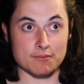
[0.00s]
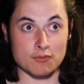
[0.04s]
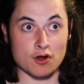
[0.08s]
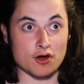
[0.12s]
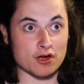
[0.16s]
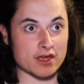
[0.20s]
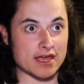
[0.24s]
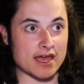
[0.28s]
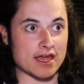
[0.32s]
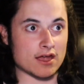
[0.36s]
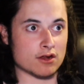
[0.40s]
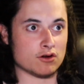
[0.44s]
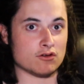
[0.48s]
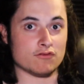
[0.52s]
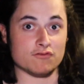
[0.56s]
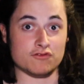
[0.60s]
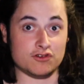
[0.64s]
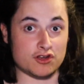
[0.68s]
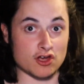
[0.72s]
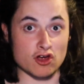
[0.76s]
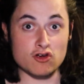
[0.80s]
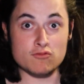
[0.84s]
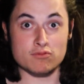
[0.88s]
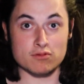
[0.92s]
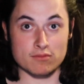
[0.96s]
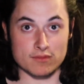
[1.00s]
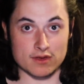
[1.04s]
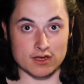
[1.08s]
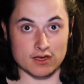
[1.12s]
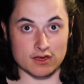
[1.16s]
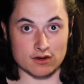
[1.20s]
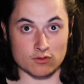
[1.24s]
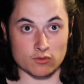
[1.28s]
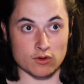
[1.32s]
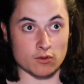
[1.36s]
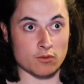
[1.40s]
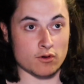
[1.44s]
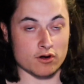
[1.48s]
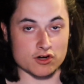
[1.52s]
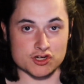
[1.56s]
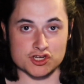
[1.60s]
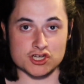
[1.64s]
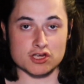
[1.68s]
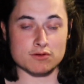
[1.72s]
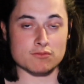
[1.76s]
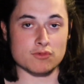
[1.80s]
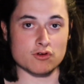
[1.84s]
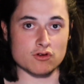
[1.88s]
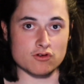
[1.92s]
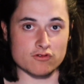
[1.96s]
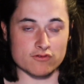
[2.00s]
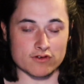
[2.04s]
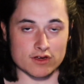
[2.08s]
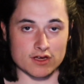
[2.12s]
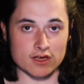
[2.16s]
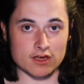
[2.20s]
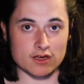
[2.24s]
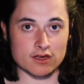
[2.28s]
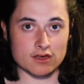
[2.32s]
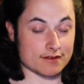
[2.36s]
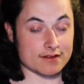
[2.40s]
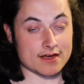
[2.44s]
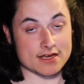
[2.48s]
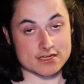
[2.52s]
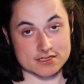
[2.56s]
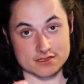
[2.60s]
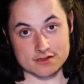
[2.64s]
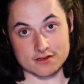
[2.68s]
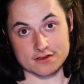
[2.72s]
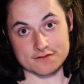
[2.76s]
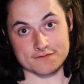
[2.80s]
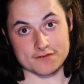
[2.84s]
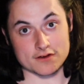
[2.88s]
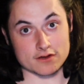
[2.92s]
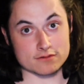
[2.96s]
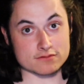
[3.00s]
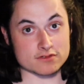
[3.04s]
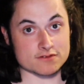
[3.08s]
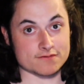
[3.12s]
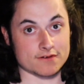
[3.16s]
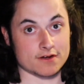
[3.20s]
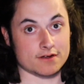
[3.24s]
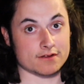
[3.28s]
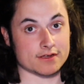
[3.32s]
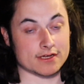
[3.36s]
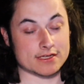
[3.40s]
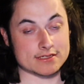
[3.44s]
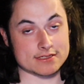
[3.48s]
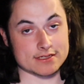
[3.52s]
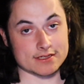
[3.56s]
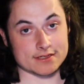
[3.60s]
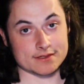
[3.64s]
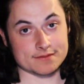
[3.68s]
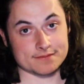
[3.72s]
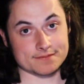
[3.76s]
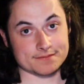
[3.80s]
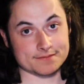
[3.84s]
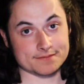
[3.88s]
I'm not getting enough dopamine while watching a movie. And that's not the film's fault, is it?